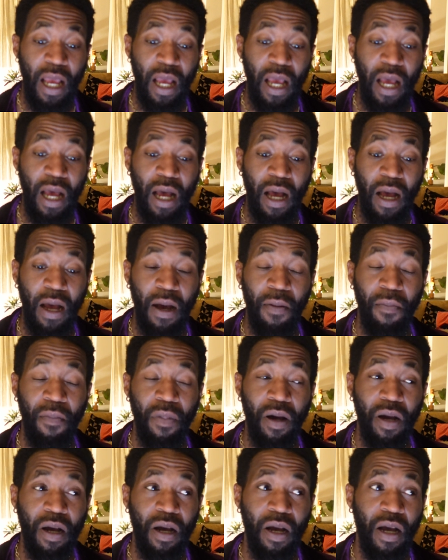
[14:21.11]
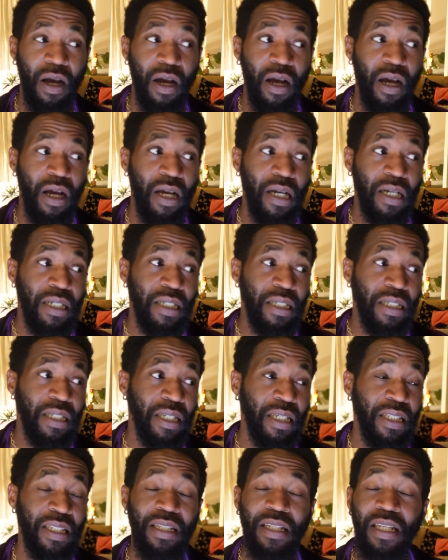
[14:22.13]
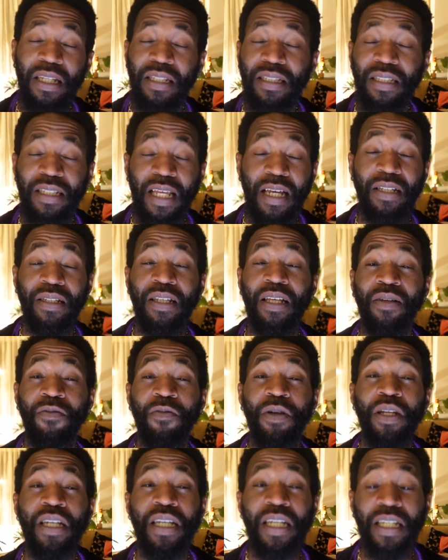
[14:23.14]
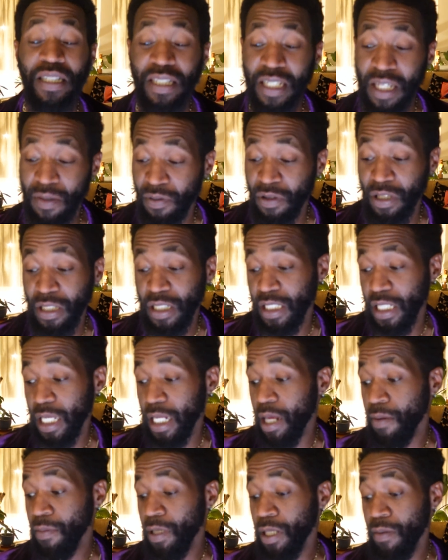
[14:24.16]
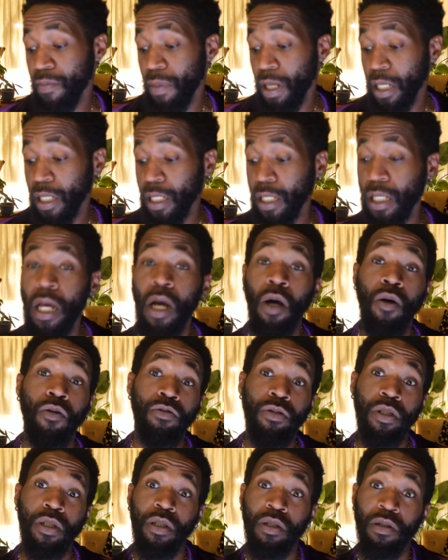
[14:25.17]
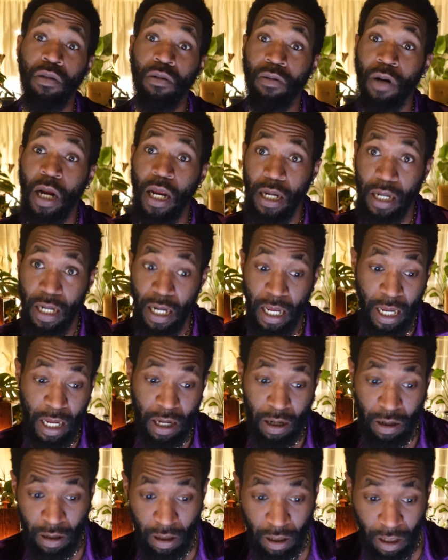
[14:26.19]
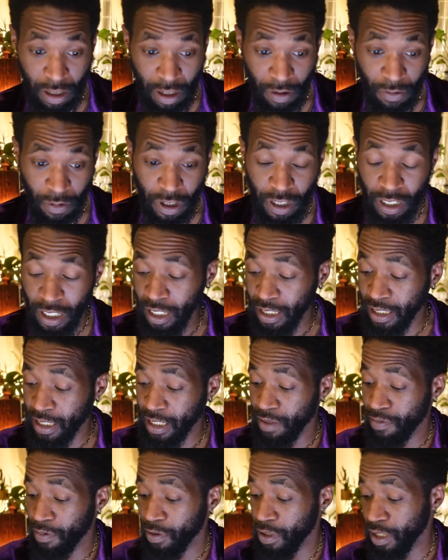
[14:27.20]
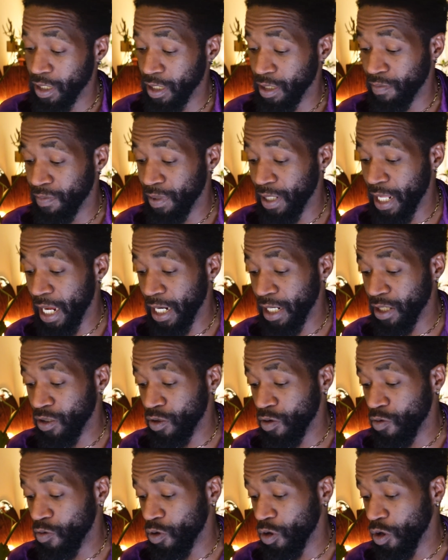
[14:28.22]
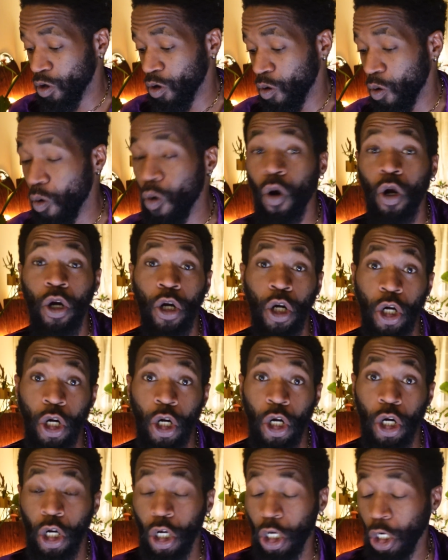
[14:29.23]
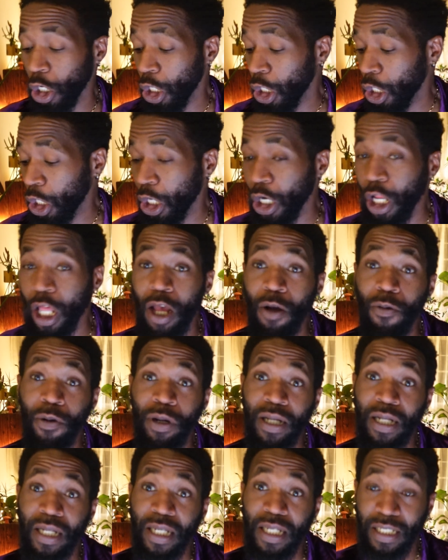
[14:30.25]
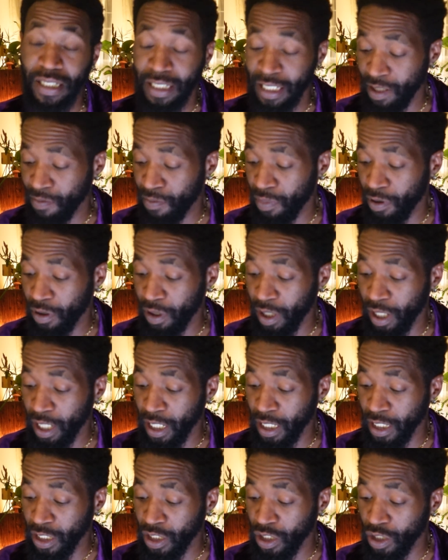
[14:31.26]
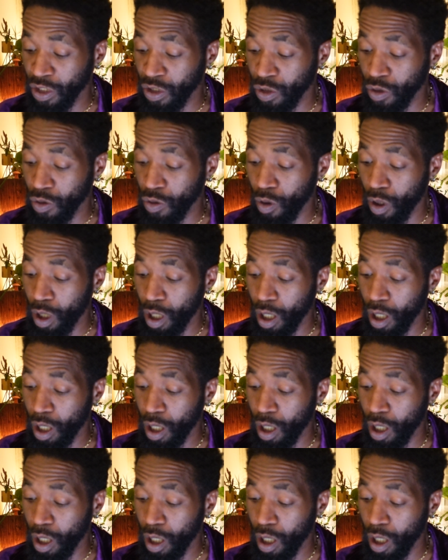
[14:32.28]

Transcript: and then there's that we can get deeper into that. I'm gonna make a note right now that we're gonna get deeper into the Black New World Order, and we're gonna get deeper into